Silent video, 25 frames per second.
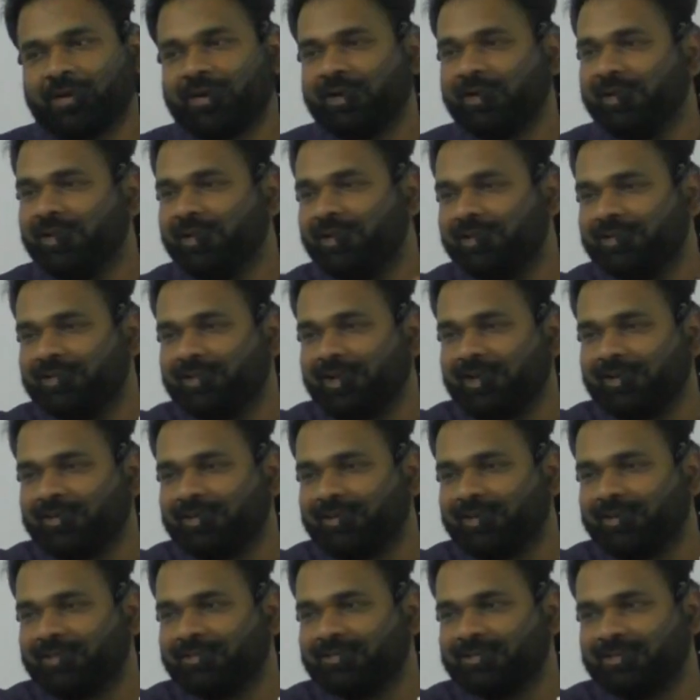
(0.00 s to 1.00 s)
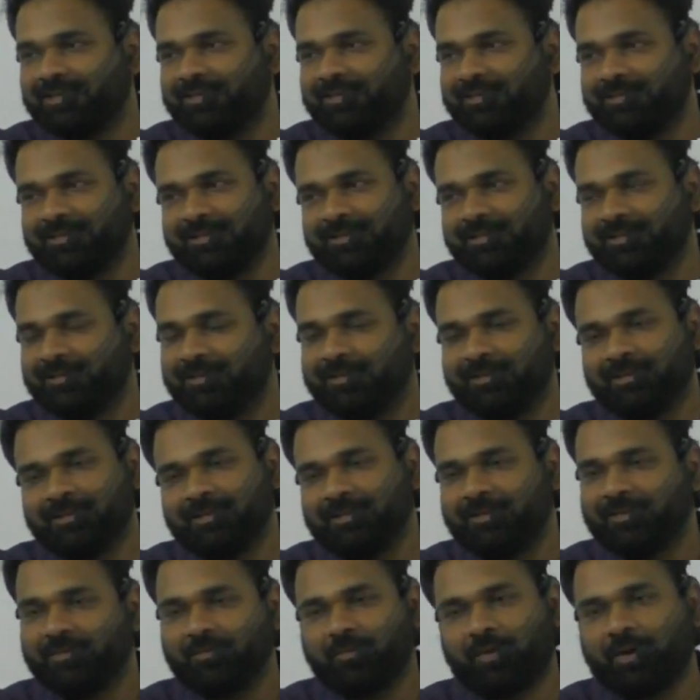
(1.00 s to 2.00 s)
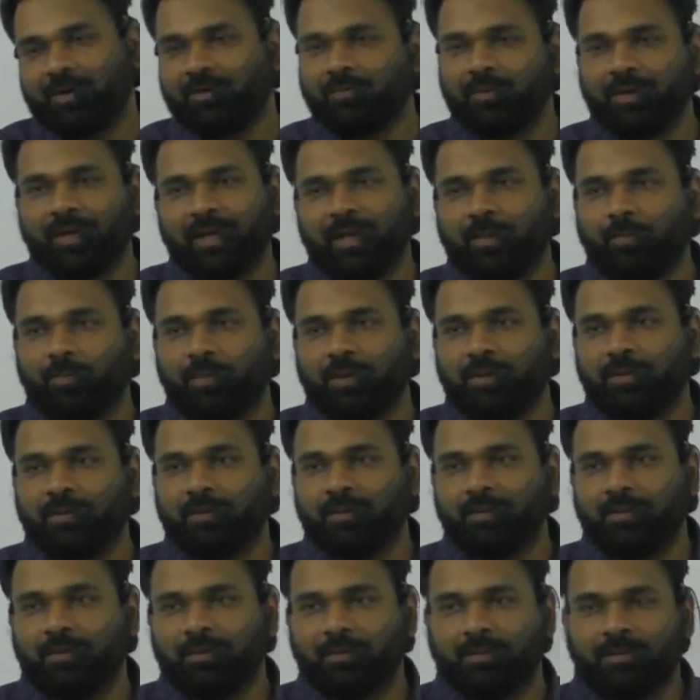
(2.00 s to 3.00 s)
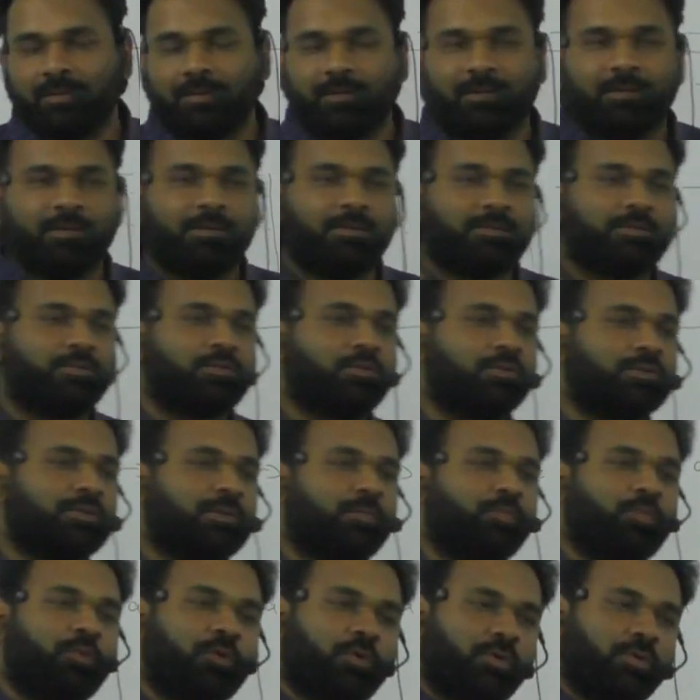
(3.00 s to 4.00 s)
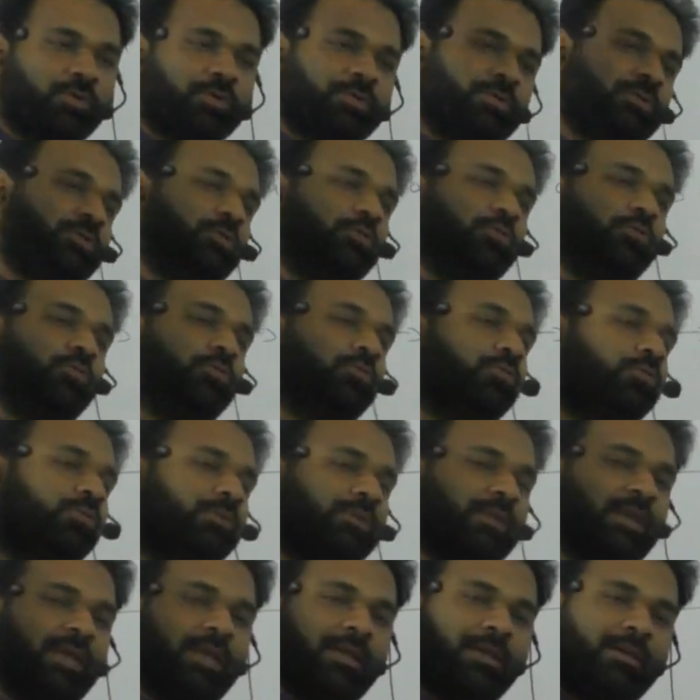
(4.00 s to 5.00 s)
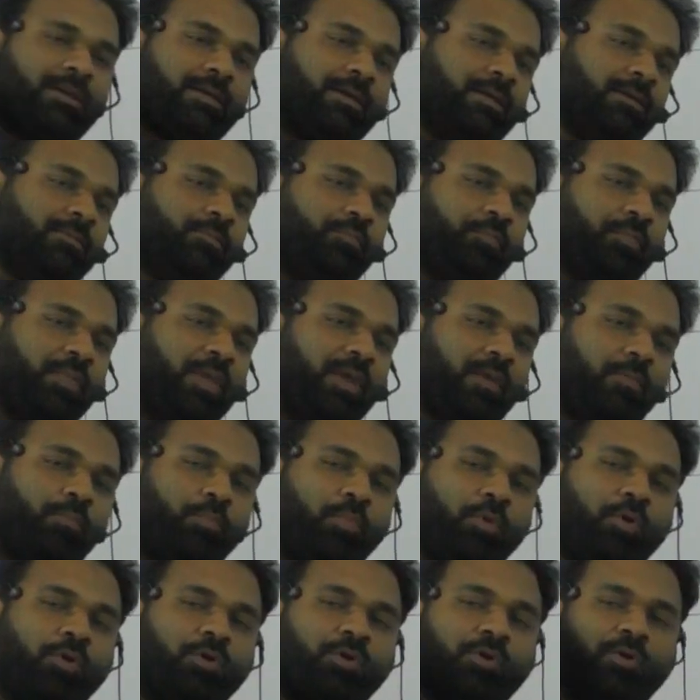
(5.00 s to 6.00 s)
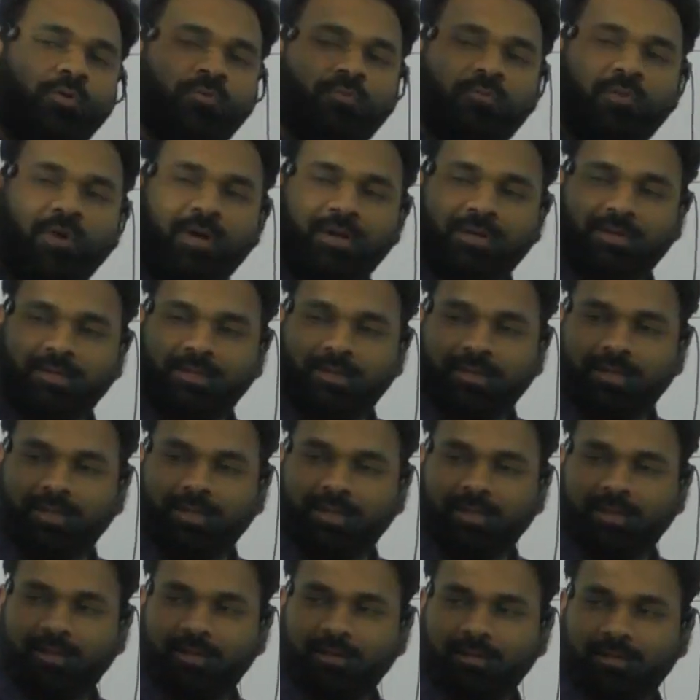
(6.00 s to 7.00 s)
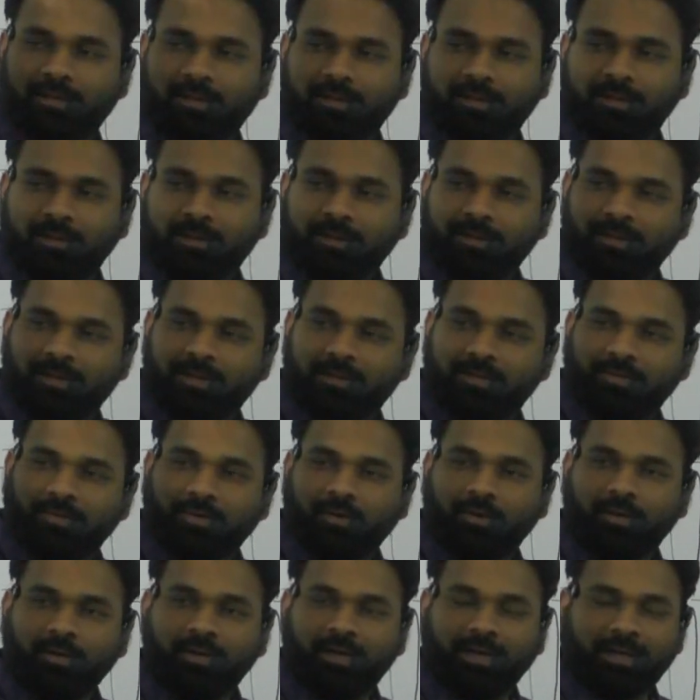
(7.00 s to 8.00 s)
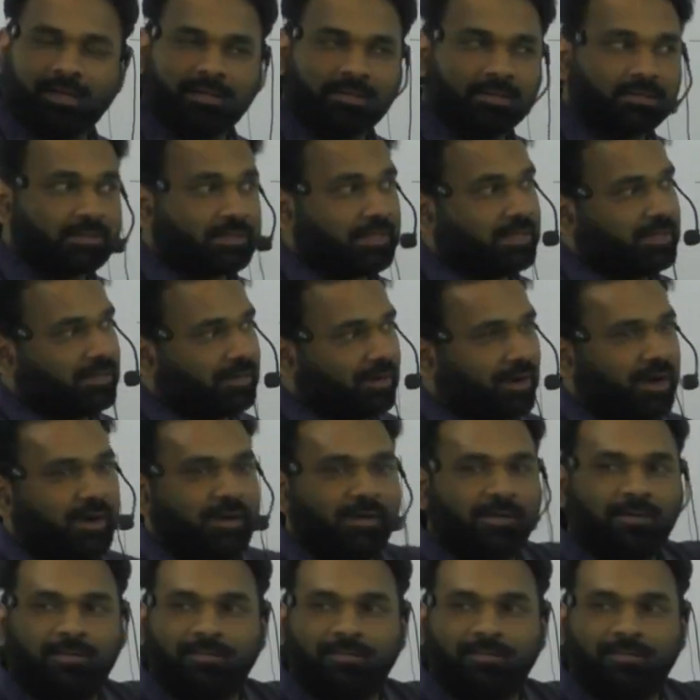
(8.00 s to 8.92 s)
running in that direction, what will happen? So suppose you take a pot of water here and hold like this and run.